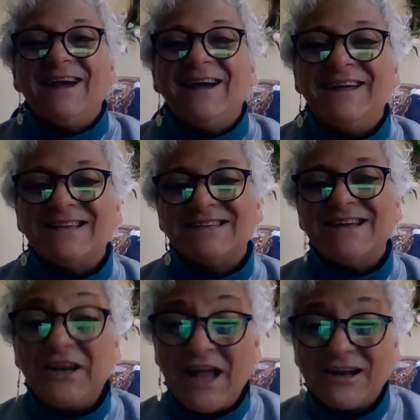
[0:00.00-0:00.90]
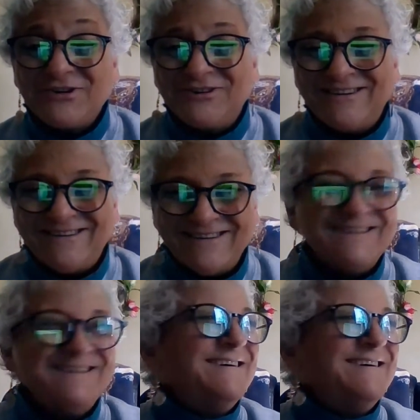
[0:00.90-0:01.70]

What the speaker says: And that's not natural.